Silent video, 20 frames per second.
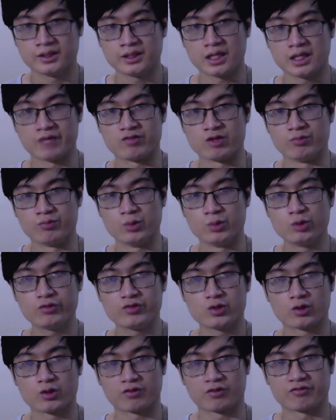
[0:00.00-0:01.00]
If you
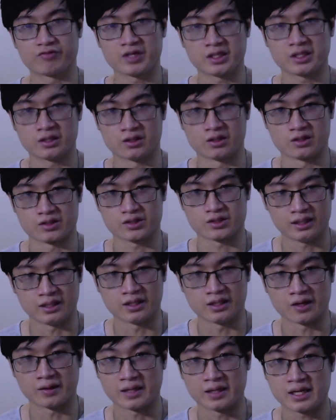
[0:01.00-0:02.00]
move your fingers
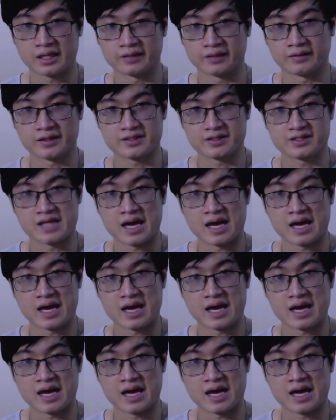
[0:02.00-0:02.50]
in a line that's